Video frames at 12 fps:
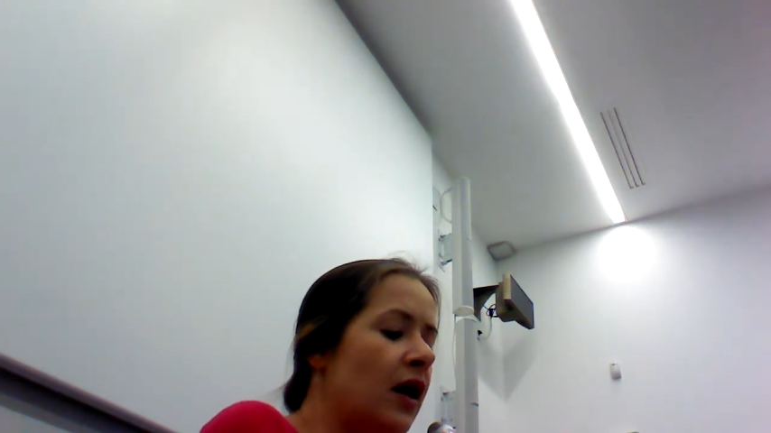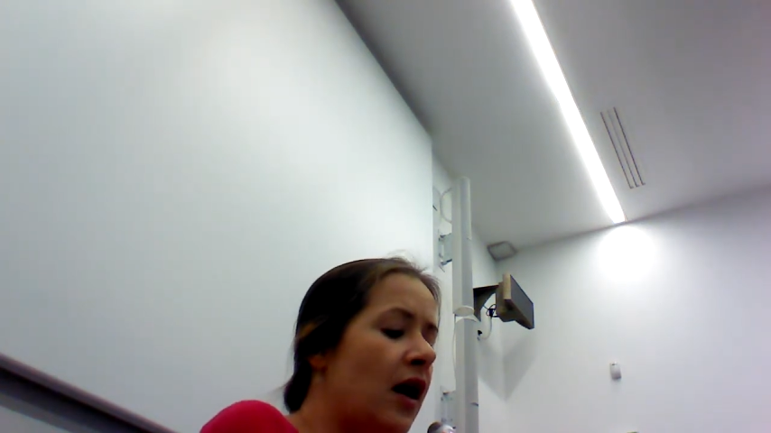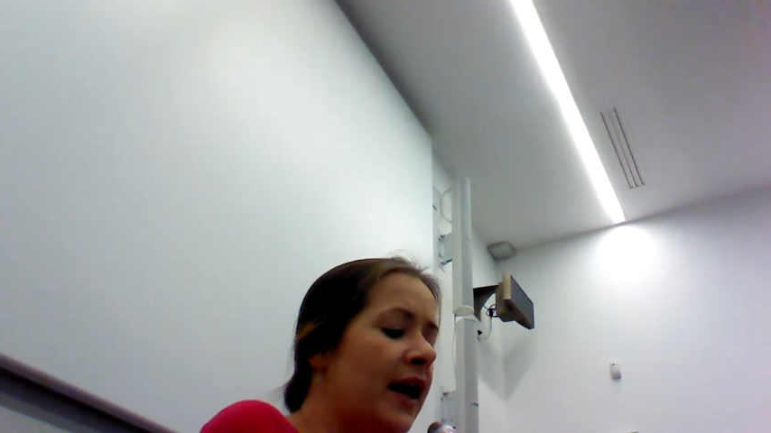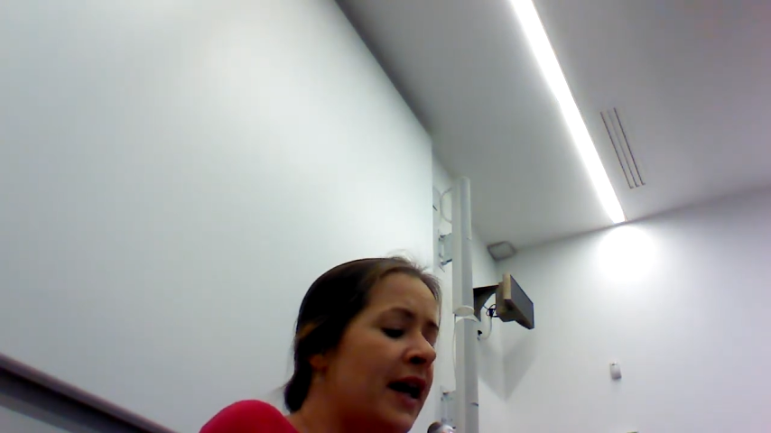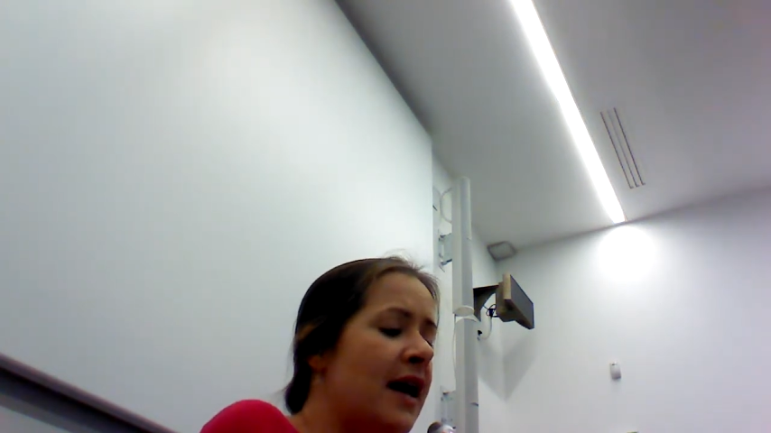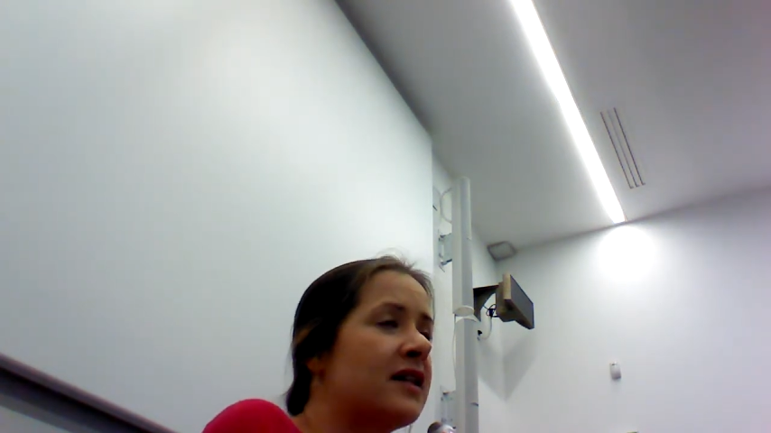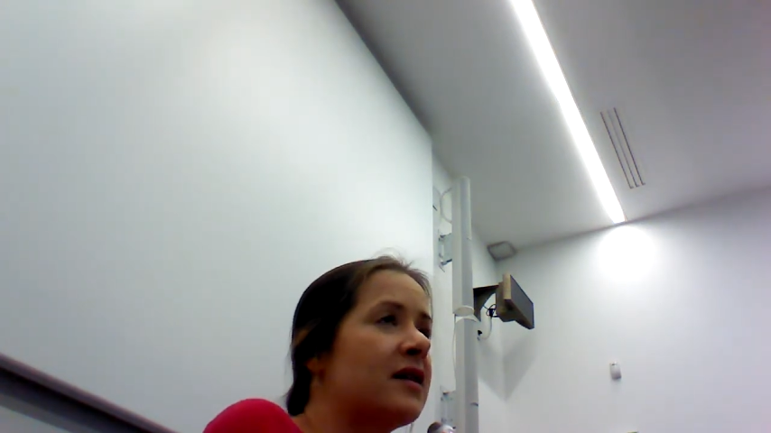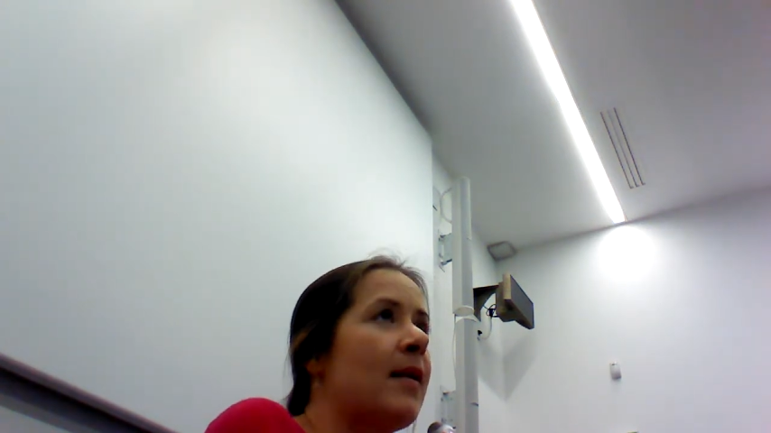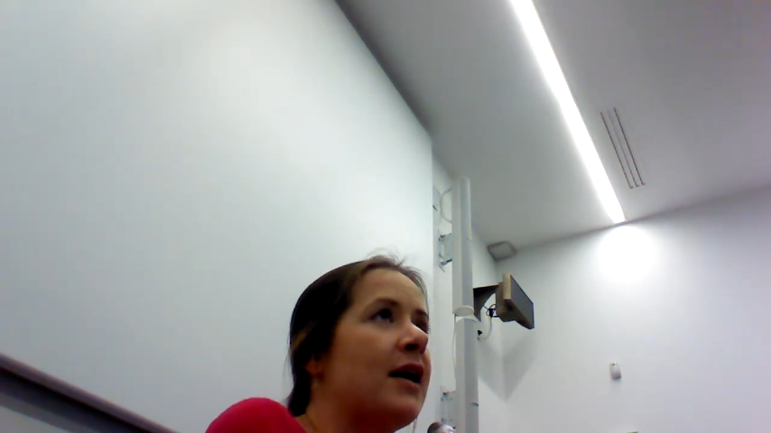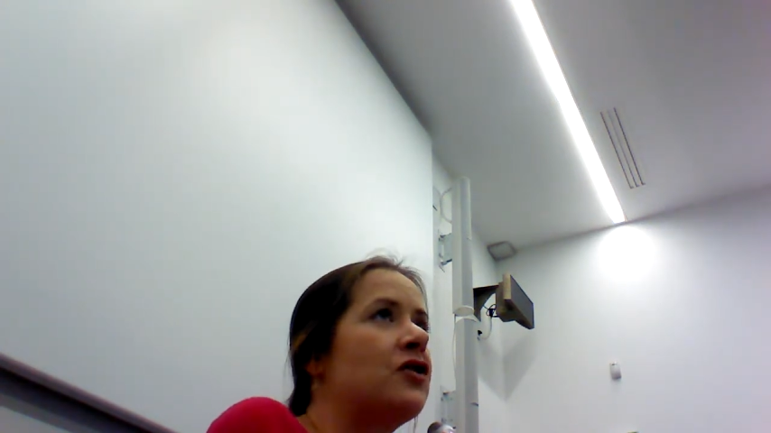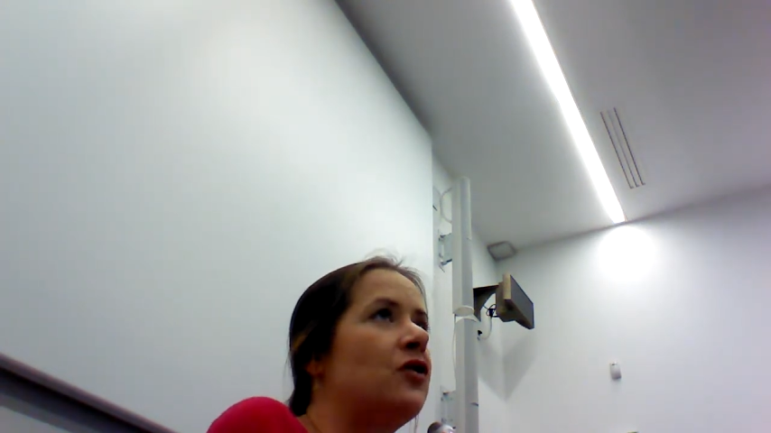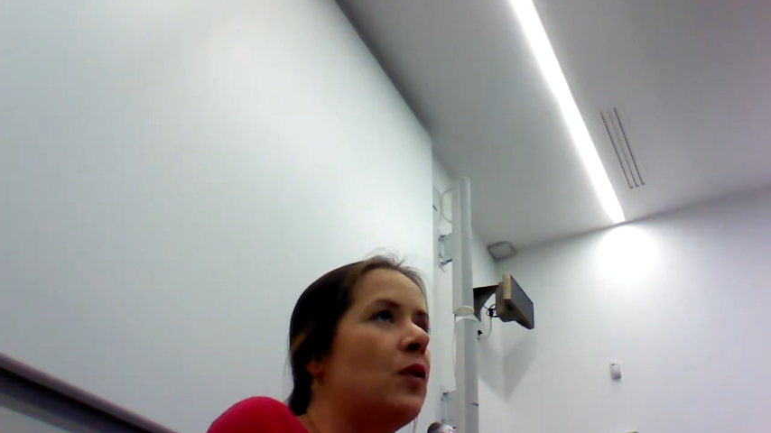I can't
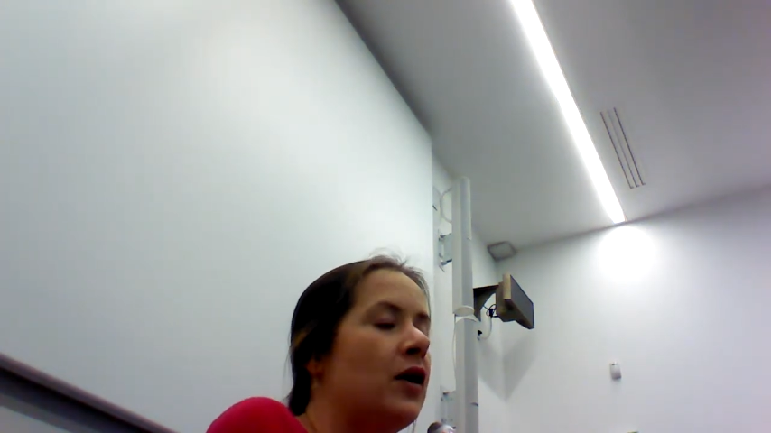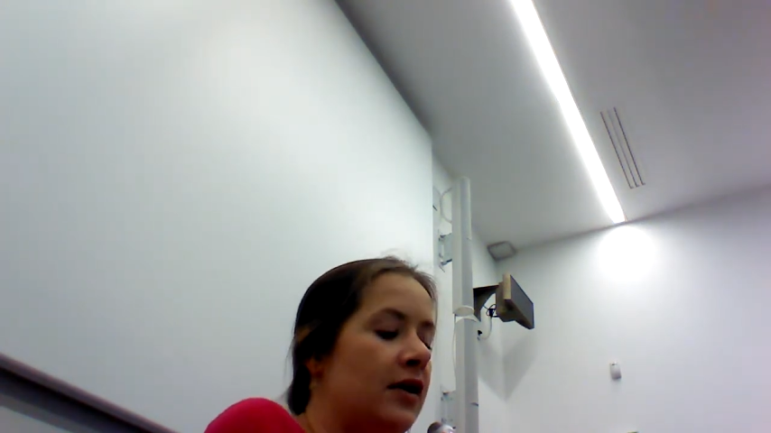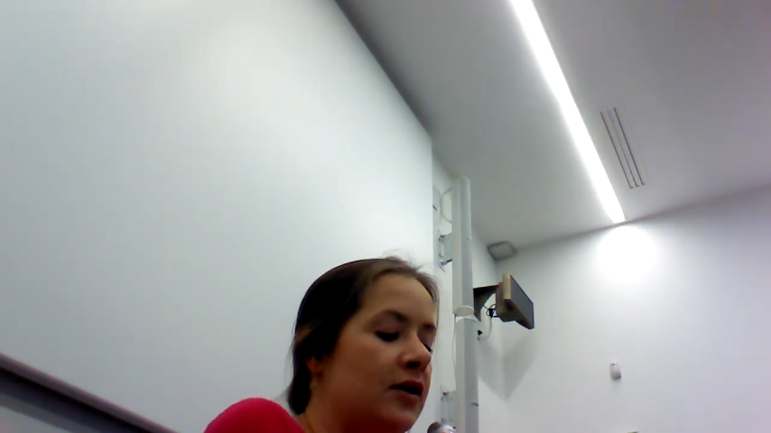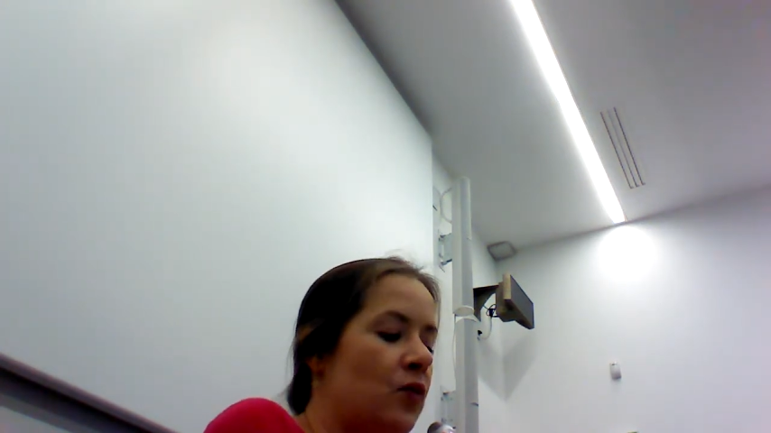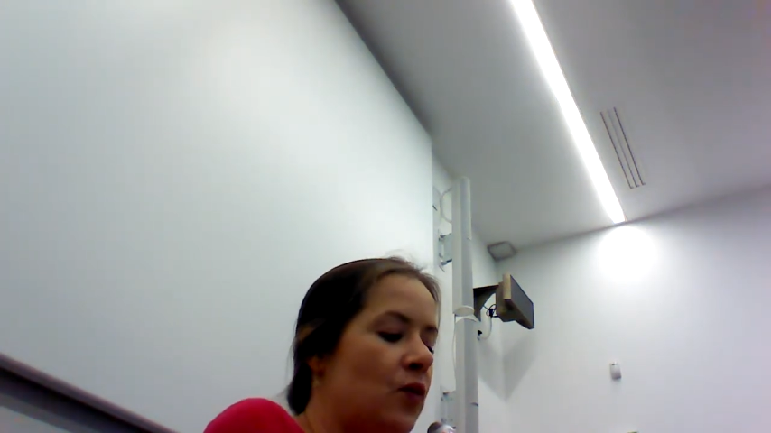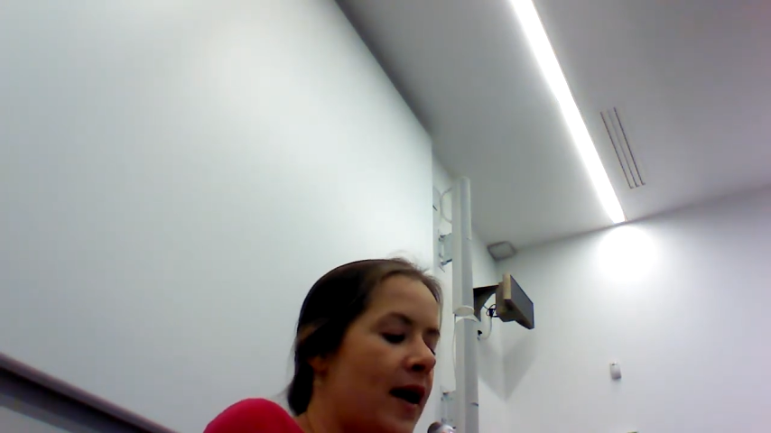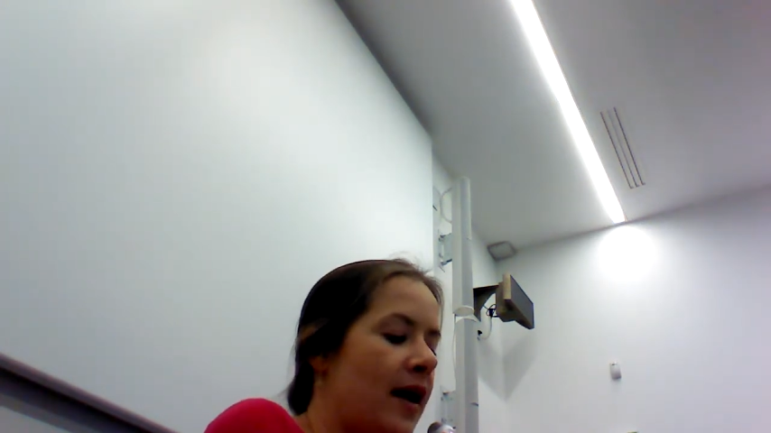imagine a world